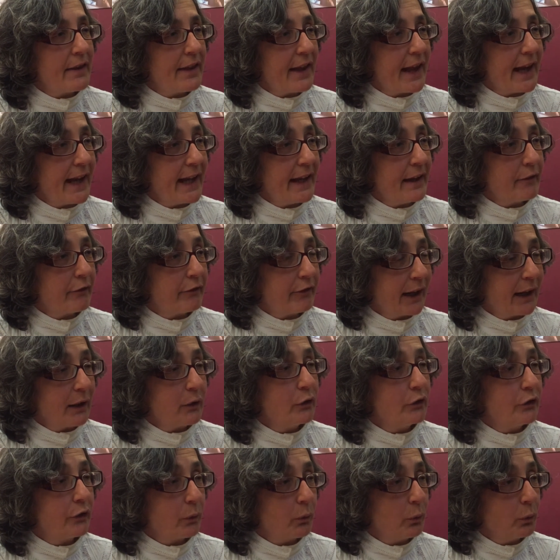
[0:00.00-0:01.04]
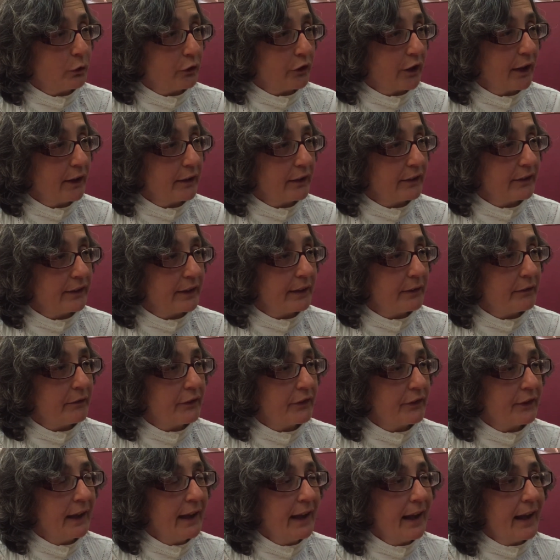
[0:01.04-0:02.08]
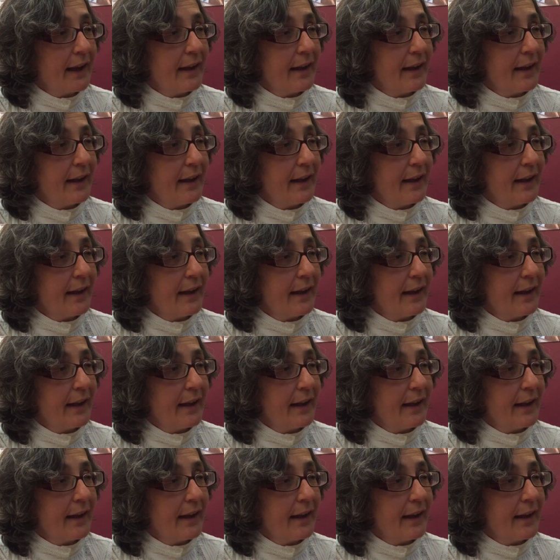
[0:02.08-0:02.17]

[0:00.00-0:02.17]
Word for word: they found alternatives.